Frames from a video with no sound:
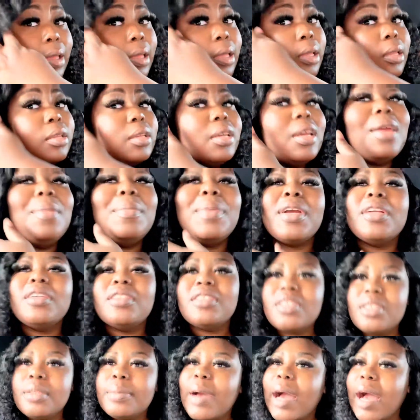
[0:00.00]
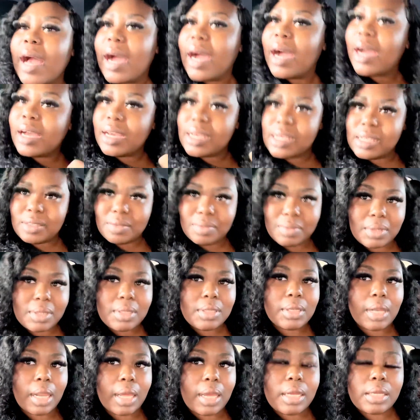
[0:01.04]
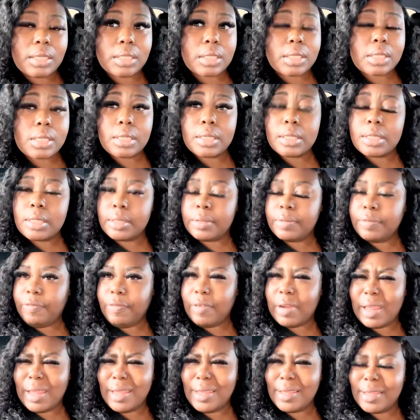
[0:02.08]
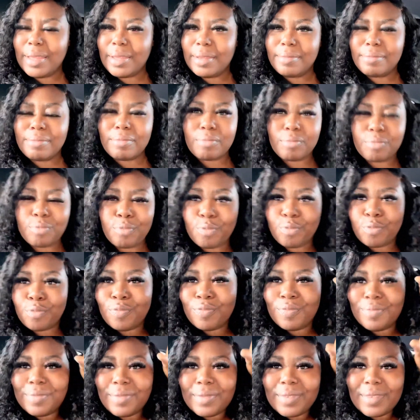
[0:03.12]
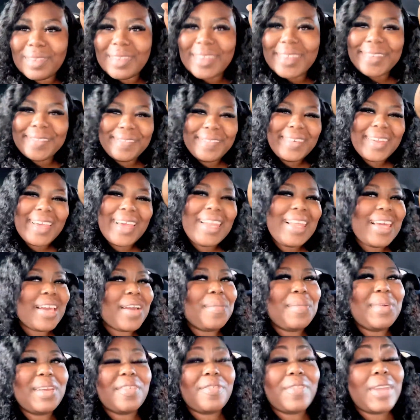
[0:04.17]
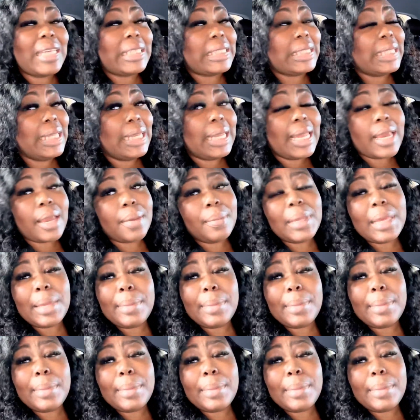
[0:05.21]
You can barely see my eyes with these lashes. Flying. I like a butterfly sling like a bee,